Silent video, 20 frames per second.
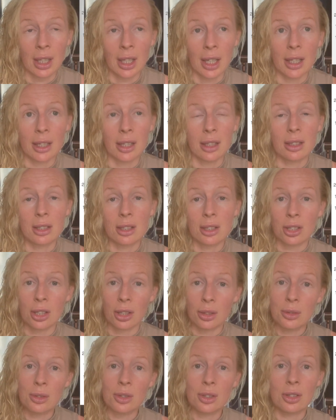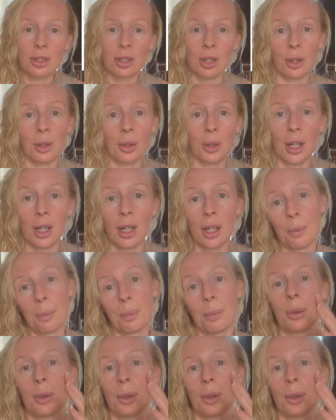and I'd chosen to go up